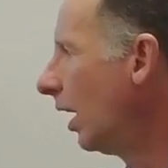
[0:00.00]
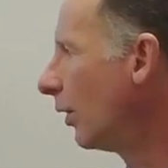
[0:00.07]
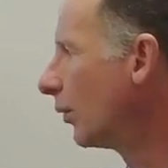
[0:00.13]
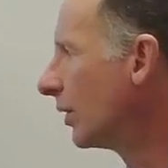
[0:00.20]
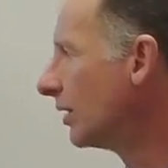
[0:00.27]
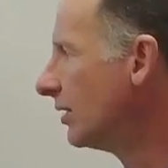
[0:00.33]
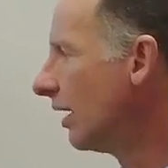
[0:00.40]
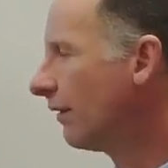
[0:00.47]

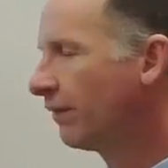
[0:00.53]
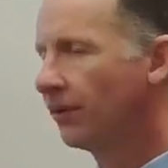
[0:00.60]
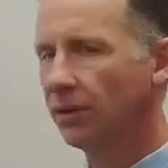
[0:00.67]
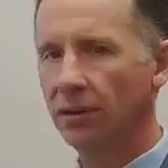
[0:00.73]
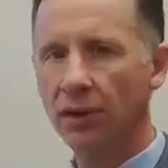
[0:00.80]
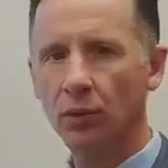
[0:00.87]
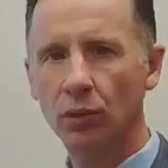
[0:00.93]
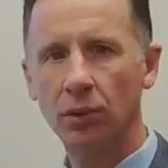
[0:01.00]
We
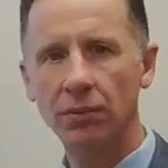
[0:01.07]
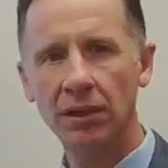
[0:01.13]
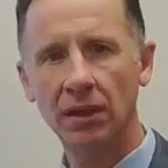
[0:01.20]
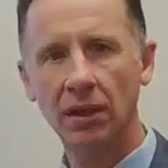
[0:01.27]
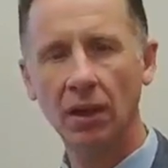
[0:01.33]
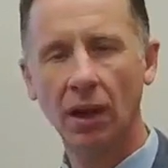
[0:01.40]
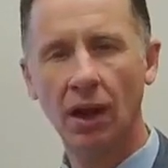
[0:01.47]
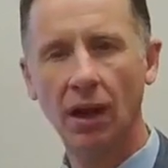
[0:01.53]
definitely will
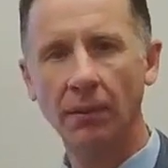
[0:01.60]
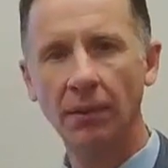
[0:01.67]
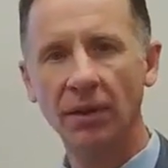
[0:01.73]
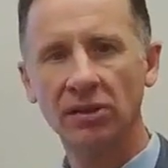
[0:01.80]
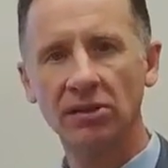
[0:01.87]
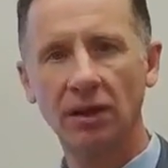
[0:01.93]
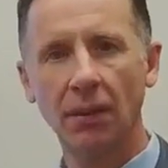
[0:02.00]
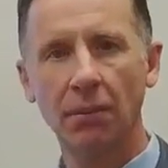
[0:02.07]
be
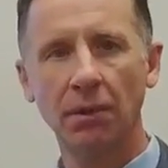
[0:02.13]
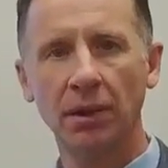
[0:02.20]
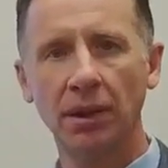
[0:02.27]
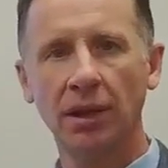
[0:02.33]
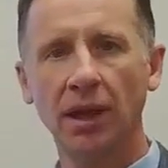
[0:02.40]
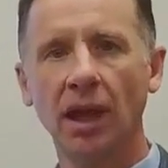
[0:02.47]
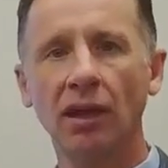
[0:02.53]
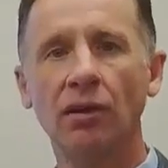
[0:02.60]

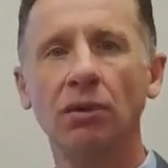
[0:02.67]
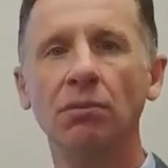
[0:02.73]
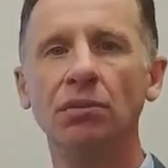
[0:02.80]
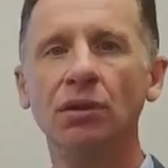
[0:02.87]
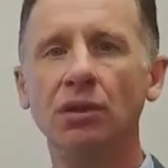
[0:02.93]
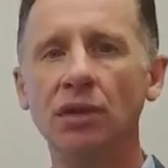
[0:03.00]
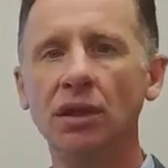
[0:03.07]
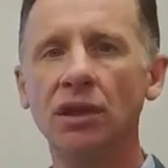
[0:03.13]
assembling a
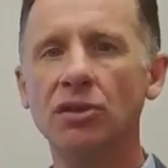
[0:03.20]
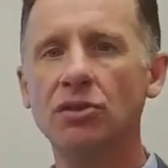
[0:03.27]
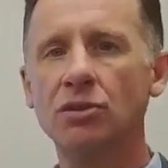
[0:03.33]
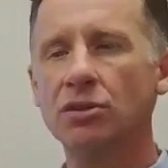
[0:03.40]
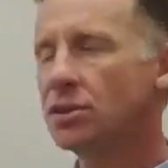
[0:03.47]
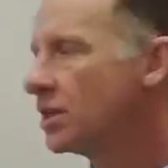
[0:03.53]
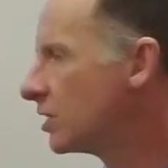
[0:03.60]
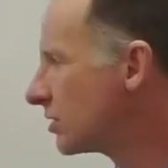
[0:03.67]
community
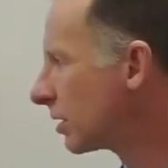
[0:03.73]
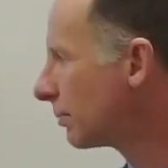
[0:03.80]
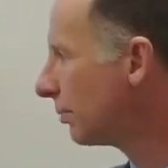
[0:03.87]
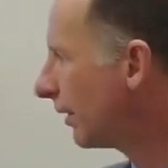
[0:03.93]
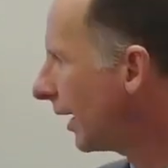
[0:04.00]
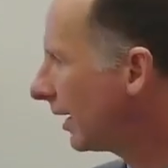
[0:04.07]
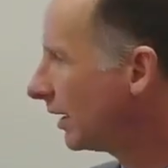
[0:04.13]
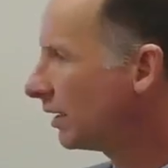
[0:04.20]
strategic
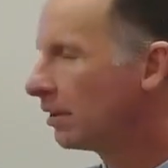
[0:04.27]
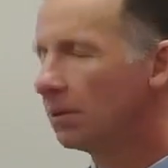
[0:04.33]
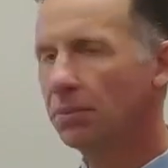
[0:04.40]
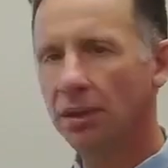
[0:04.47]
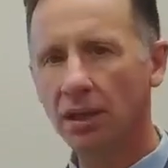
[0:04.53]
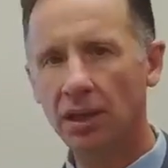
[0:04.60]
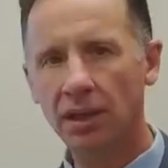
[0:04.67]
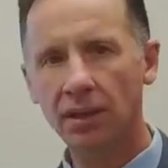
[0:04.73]
planning
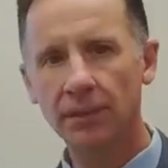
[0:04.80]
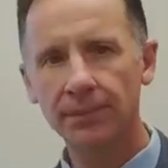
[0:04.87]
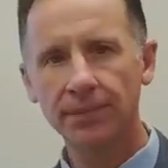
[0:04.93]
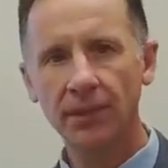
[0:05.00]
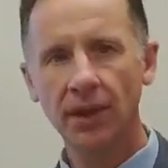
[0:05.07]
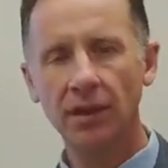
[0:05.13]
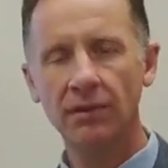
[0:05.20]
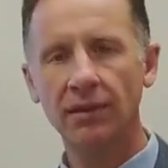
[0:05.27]
committee
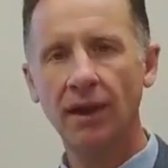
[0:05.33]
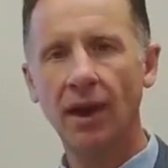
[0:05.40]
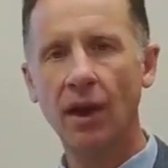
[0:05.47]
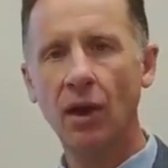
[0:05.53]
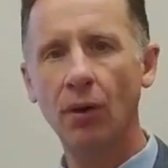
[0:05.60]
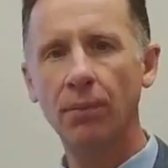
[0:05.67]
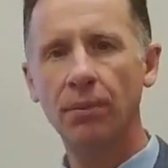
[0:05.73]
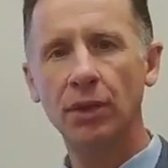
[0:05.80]
to
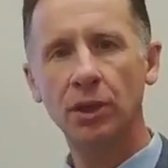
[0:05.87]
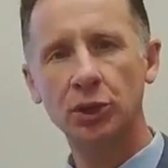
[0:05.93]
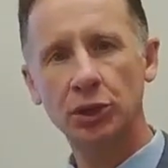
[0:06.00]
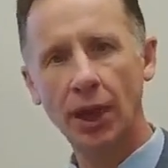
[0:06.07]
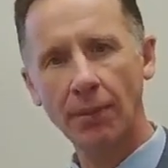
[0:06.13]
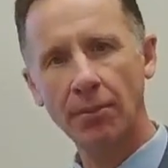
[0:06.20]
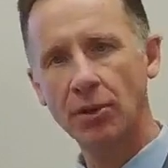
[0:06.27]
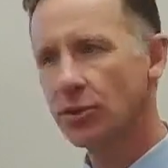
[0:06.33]
help
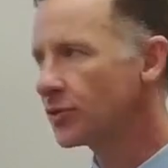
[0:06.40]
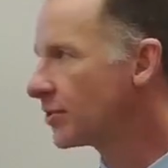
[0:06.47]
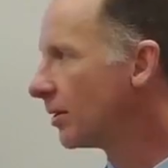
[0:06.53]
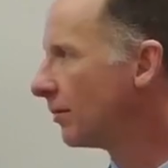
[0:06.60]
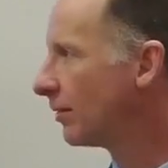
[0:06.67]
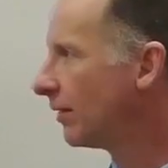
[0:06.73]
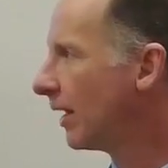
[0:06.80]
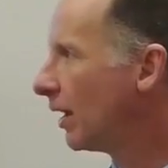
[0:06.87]
shepherd
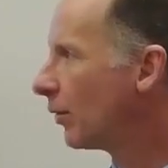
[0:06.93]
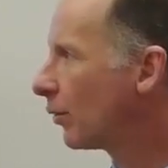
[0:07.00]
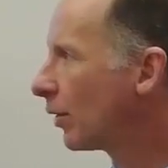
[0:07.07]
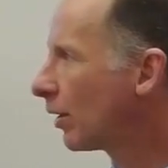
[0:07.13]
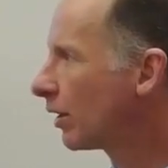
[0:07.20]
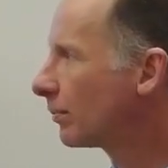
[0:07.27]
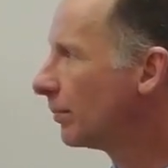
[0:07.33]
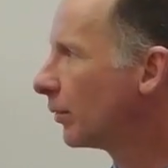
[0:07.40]
some of that
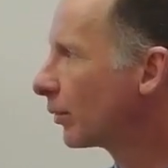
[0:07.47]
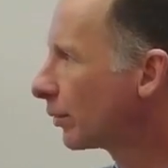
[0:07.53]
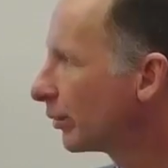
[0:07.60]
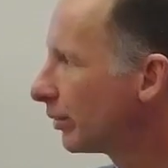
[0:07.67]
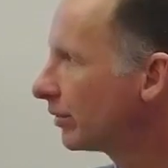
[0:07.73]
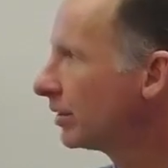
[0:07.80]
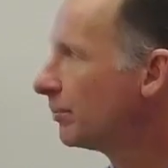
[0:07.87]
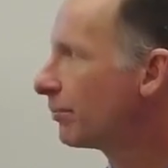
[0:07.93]
work, but we're
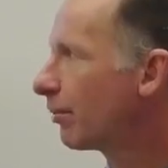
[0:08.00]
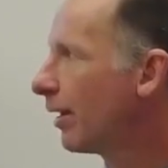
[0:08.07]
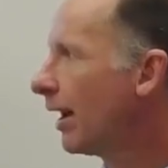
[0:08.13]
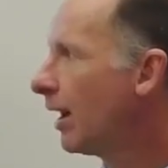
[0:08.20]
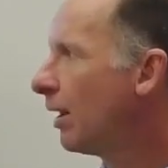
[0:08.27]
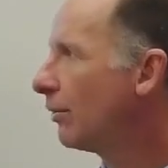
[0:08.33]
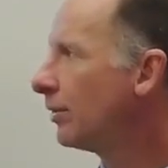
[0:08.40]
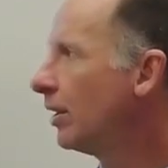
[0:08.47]
really
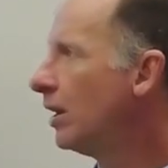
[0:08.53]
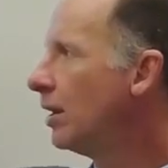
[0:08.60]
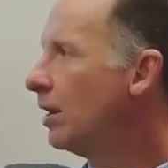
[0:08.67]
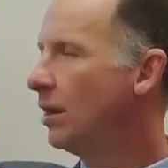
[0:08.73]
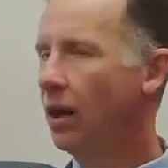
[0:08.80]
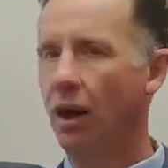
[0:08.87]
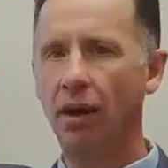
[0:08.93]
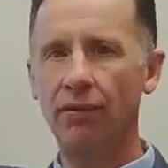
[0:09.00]
proud
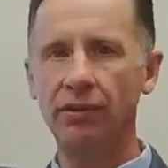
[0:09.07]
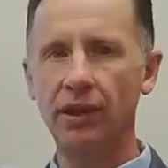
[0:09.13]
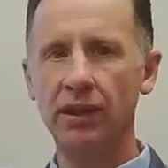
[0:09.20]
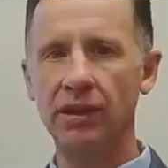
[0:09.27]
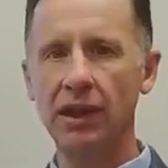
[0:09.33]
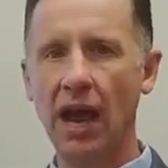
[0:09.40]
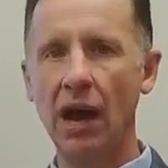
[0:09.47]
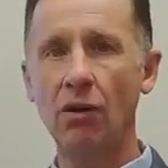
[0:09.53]
of
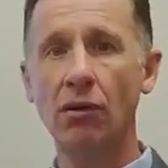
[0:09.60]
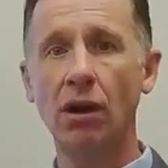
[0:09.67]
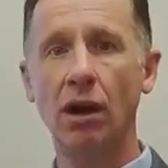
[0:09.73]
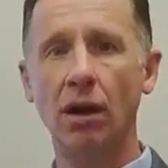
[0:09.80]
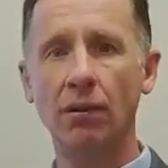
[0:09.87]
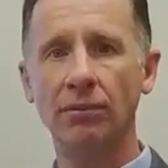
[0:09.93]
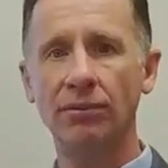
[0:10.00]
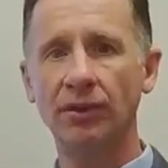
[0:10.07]
the
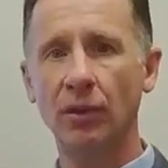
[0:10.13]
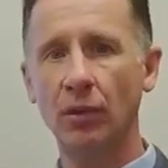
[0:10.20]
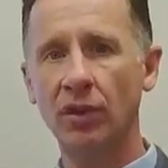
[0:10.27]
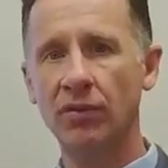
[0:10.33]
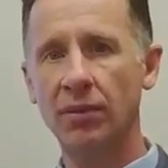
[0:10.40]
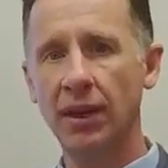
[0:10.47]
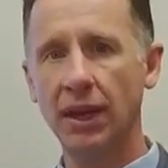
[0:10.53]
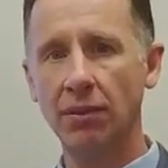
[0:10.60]
outcomes that
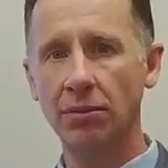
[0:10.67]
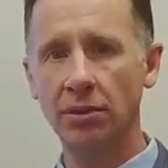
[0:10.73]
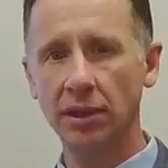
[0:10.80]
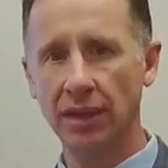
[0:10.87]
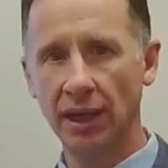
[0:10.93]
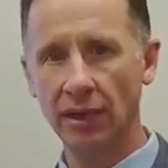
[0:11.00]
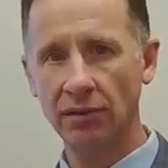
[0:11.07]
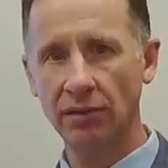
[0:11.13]
we've been able to
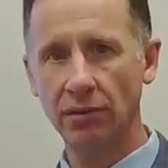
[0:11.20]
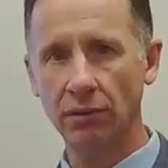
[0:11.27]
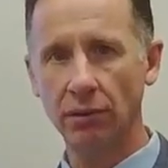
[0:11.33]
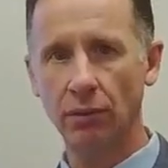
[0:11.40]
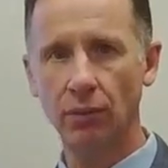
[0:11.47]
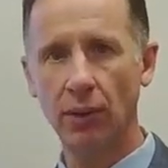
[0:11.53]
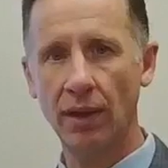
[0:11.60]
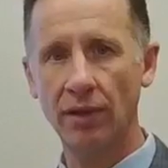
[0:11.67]
get
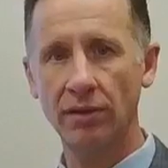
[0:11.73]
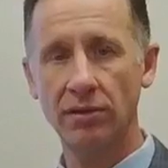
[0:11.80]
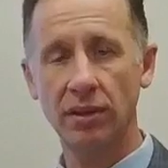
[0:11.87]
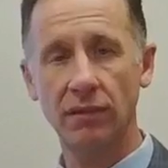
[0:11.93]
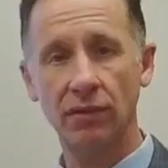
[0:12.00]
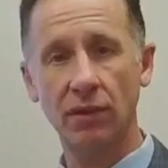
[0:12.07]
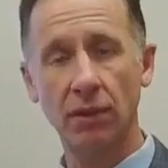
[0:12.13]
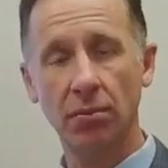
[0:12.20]
to
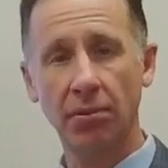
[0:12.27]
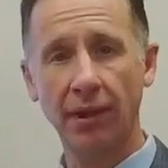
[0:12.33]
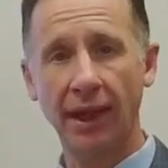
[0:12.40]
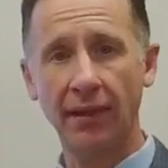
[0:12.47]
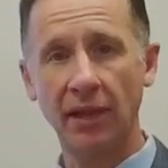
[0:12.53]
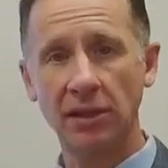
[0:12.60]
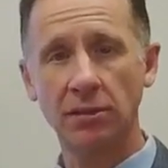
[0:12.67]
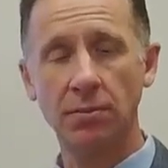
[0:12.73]
relative to the
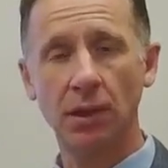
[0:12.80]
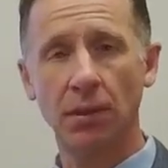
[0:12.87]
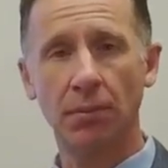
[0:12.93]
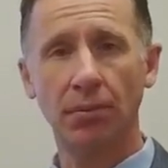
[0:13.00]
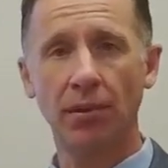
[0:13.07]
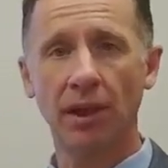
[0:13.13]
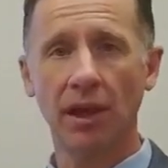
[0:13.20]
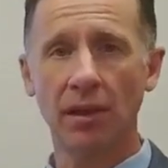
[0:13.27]
plan that's been in
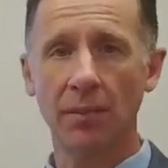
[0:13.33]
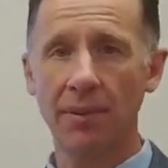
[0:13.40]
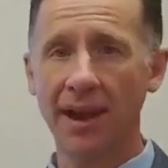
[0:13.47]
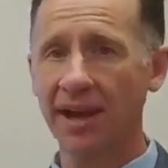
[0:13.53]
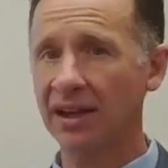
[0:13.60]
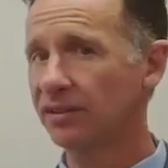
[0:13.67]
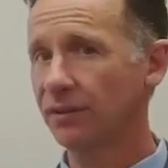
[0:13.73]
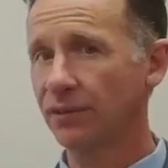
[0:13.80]
play the
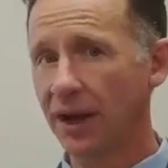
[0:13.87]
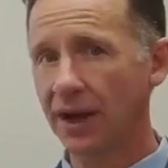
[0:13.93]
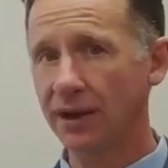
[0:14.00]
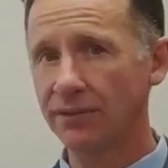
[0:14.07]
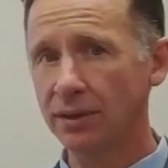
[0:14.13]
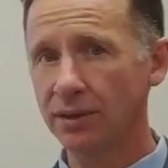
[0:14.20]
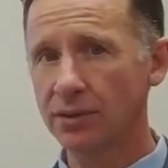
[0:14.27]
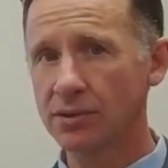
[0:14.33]
past
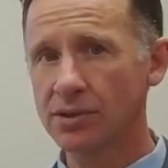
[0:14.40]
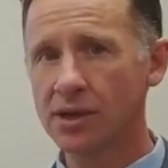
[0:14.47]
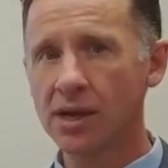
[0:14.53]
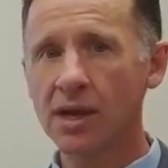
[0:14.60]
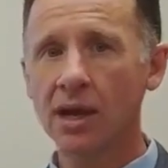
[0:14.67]
5 years,